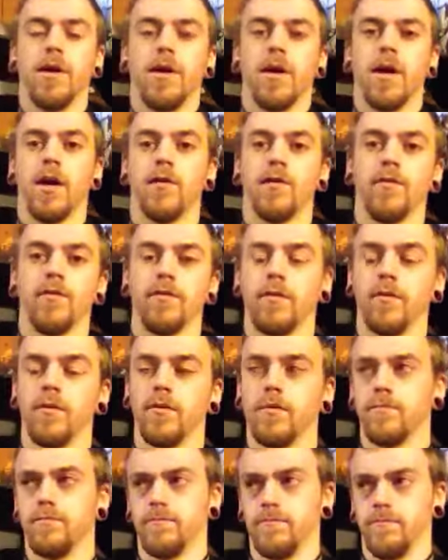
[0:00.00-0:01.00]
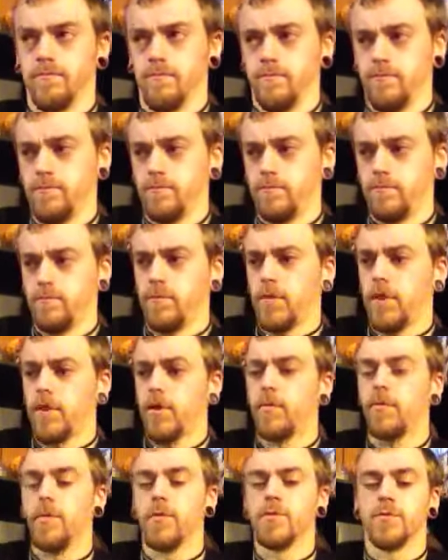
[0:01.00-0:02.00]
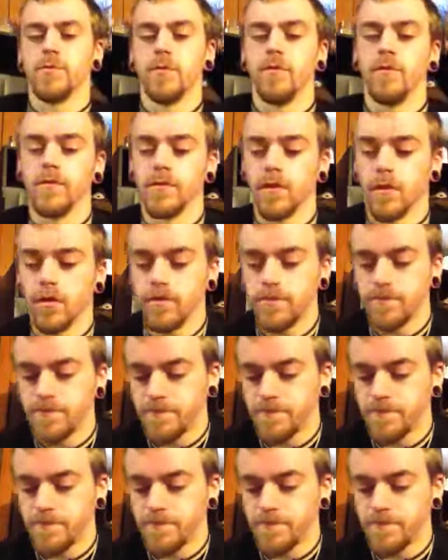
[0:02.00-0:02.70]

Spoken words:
however long, you know, most movies are.